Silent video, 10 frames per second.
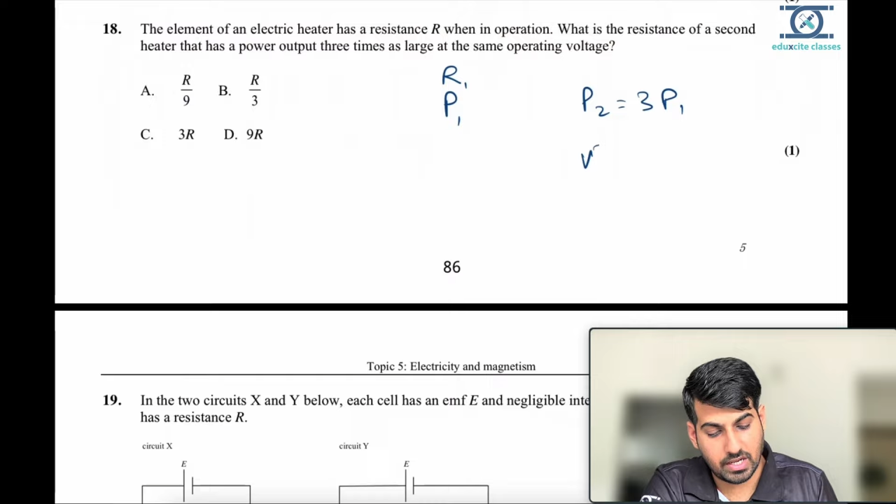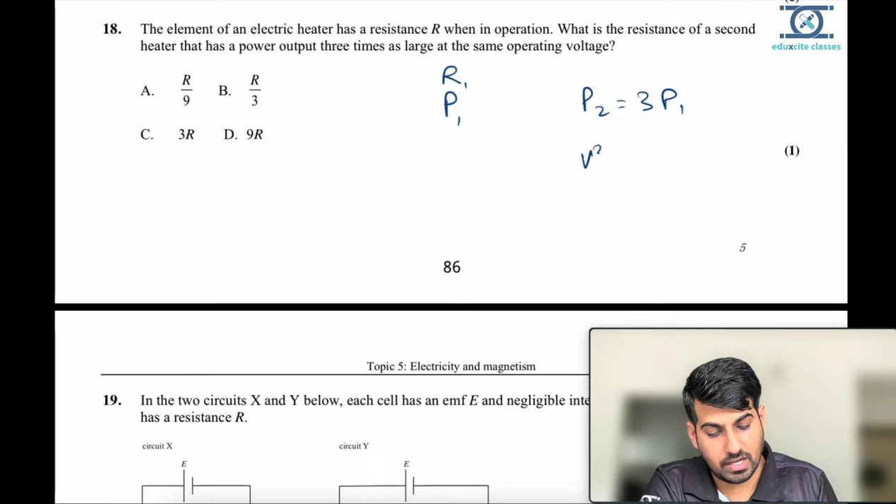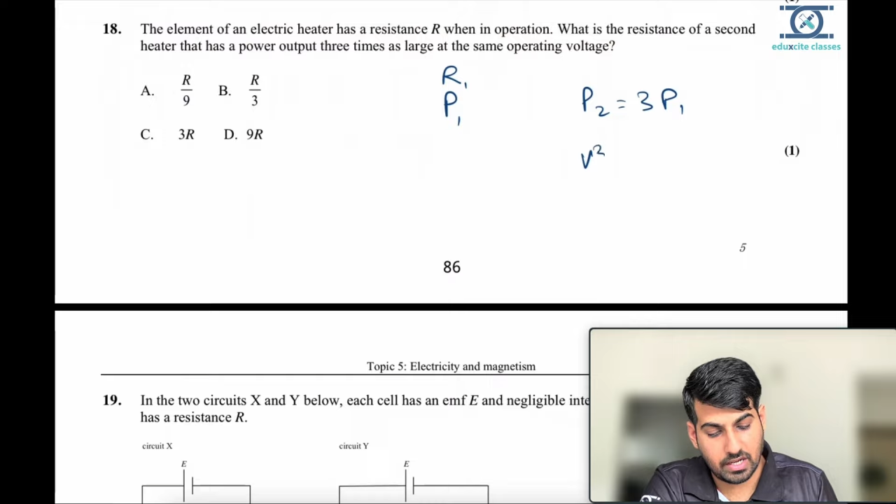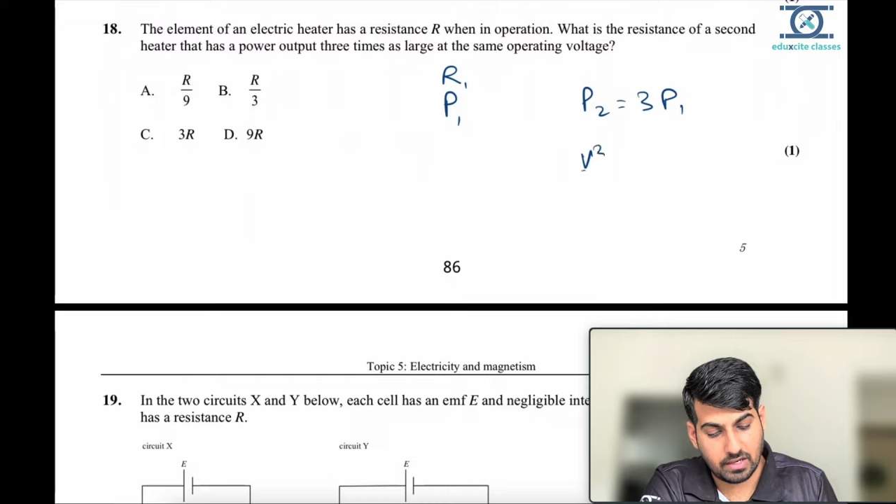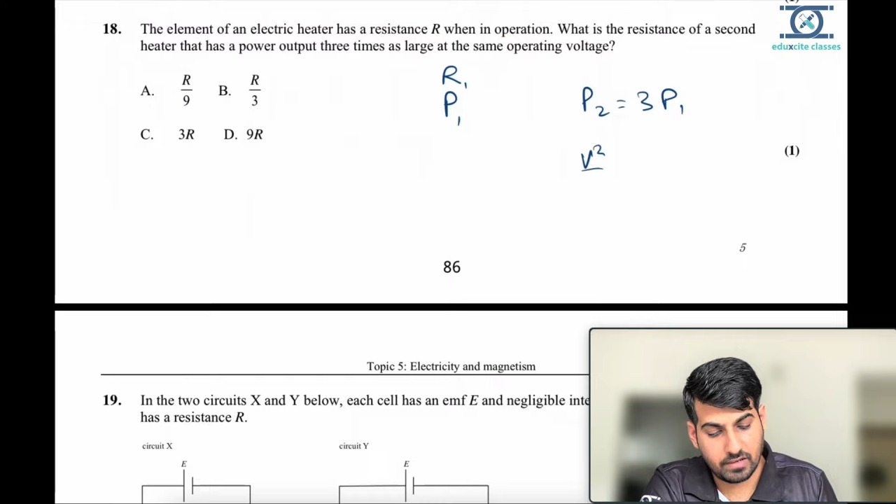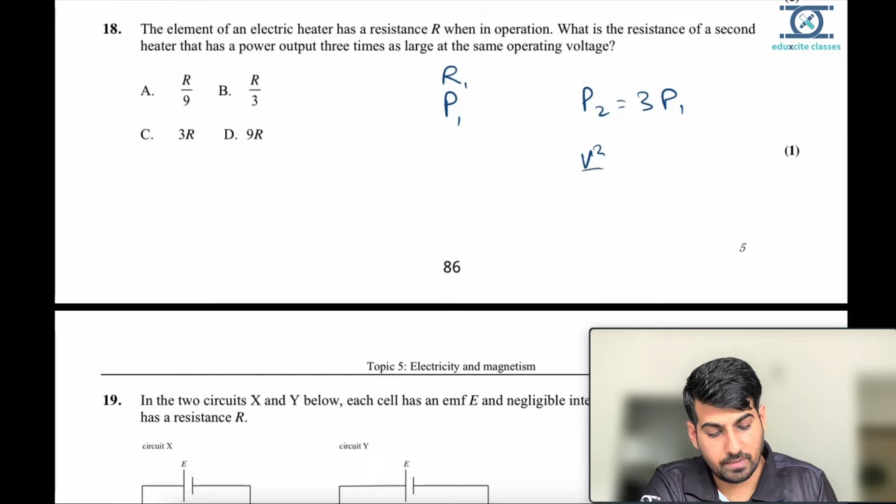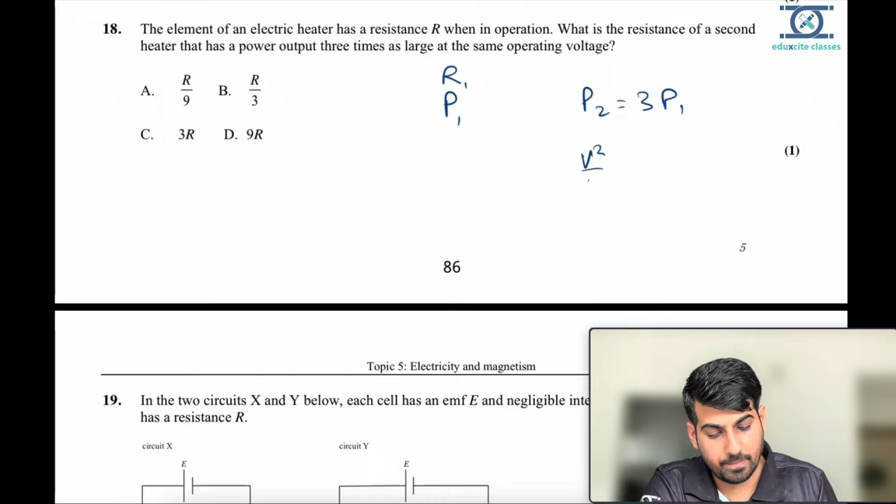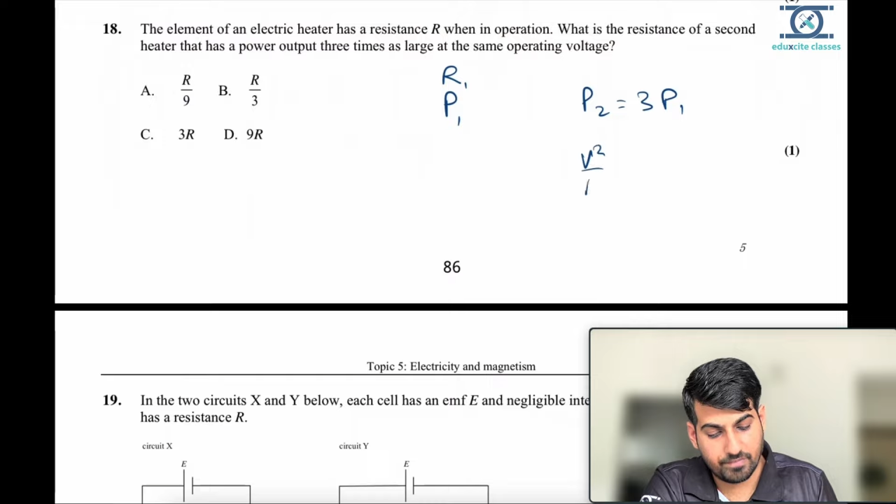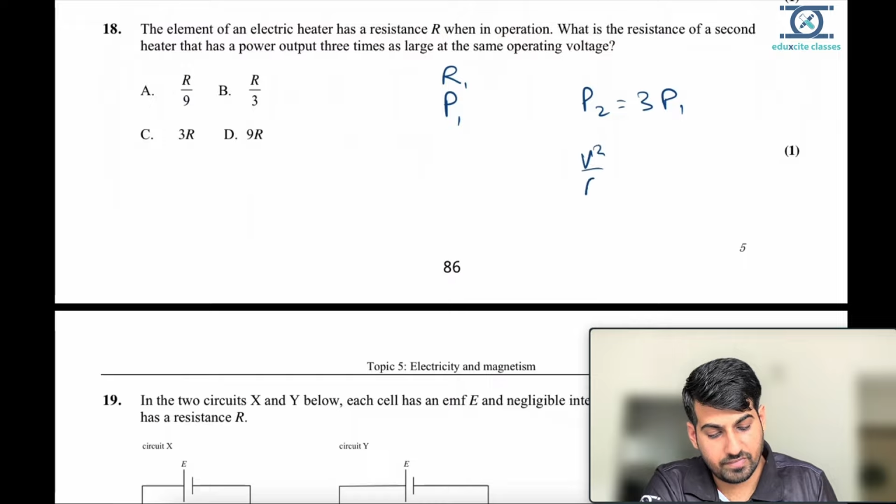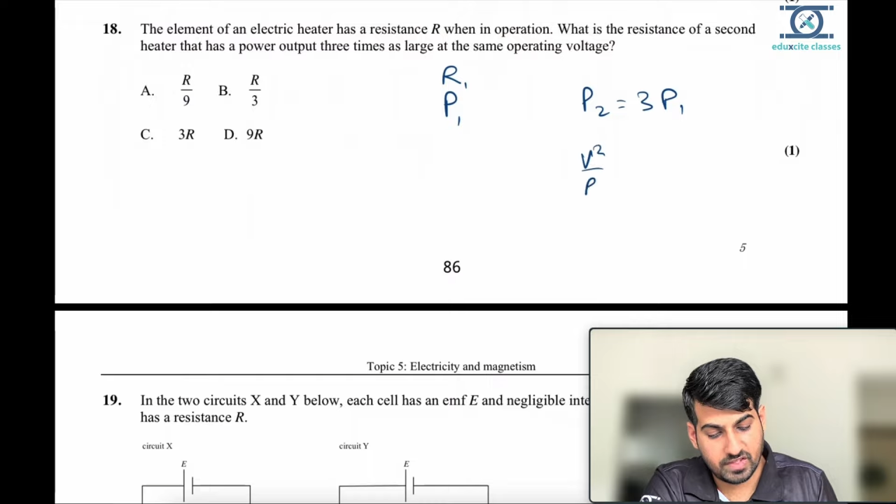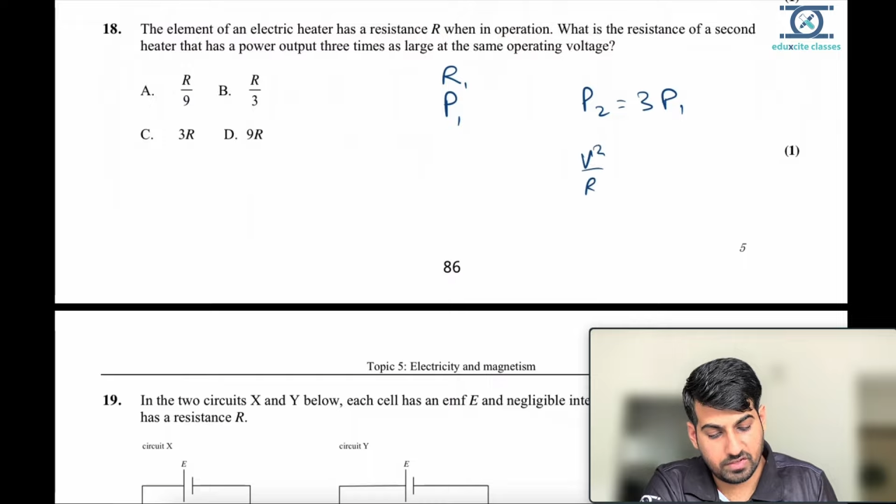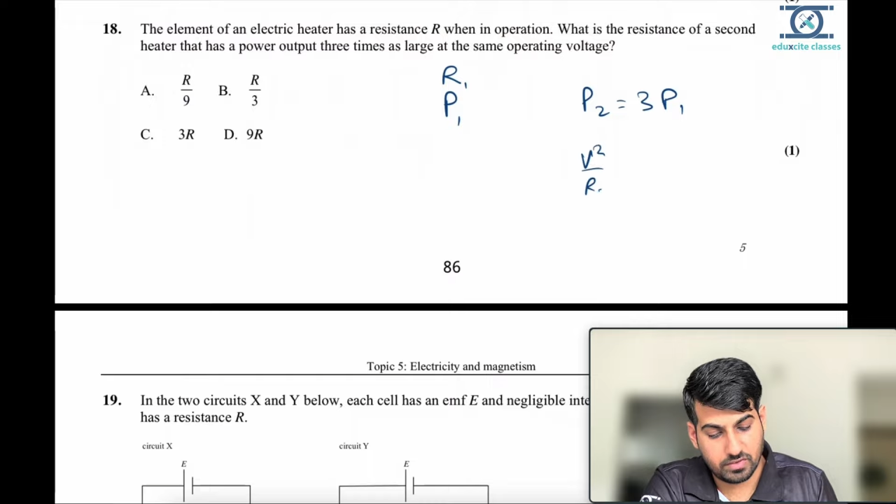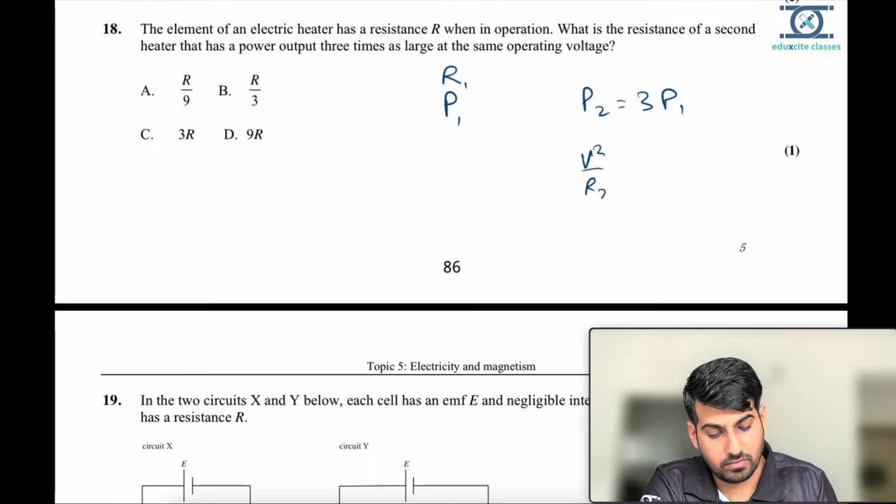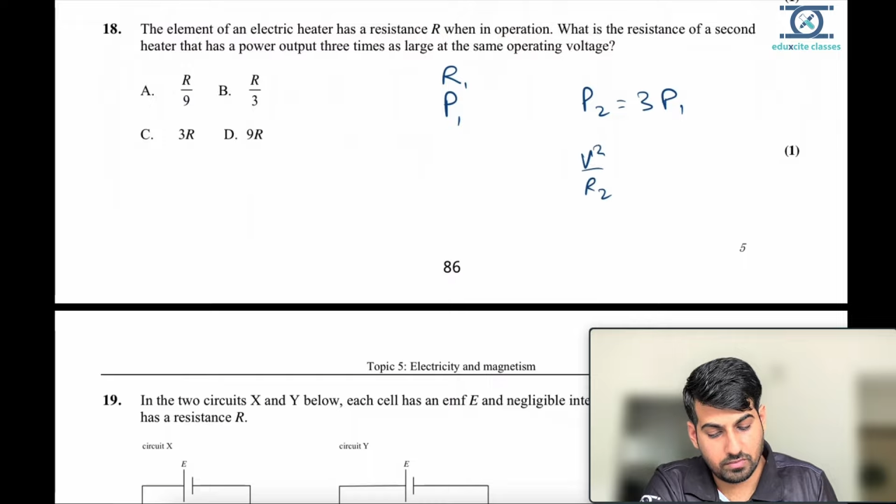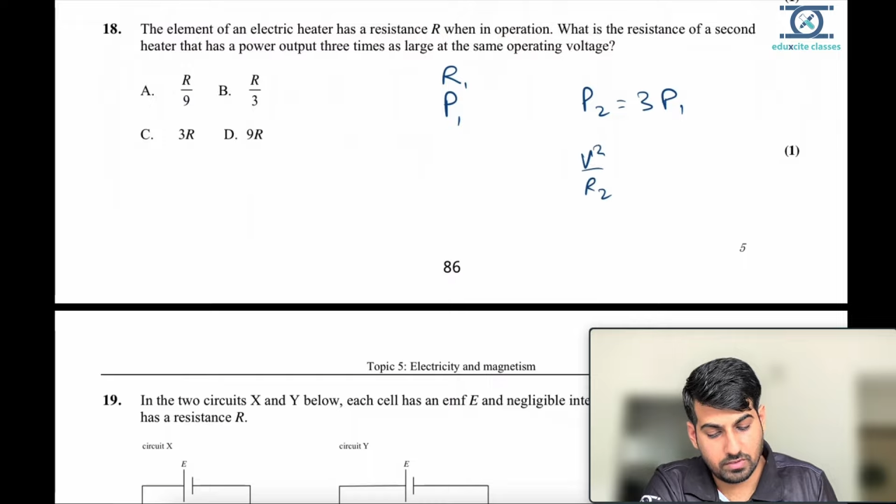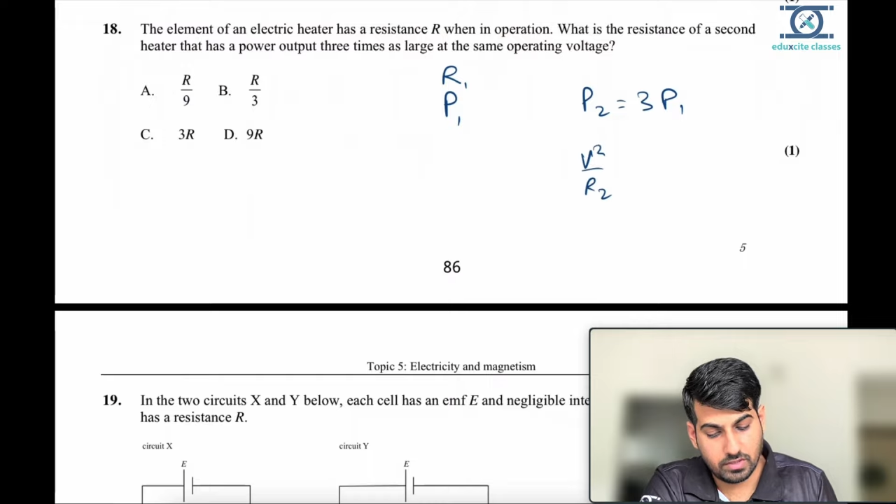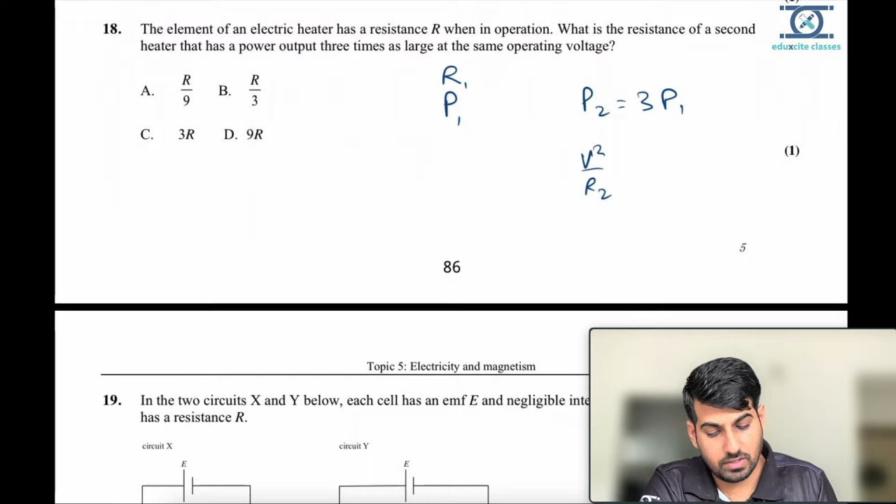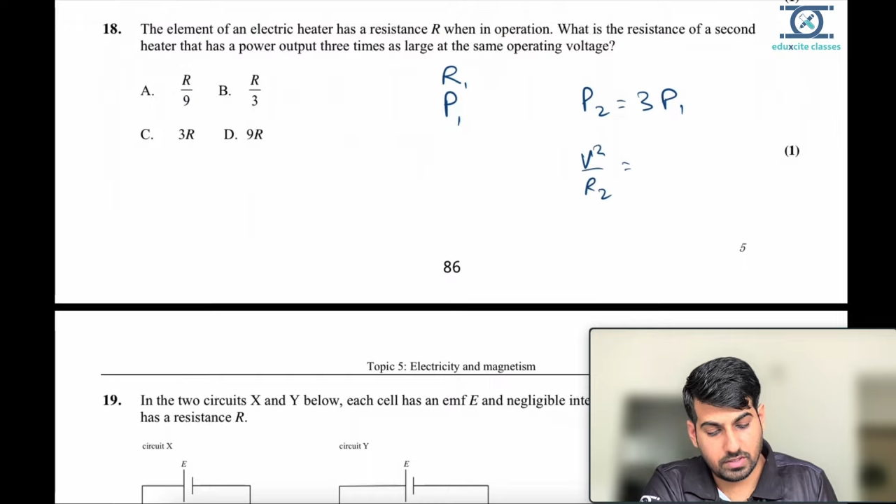R2.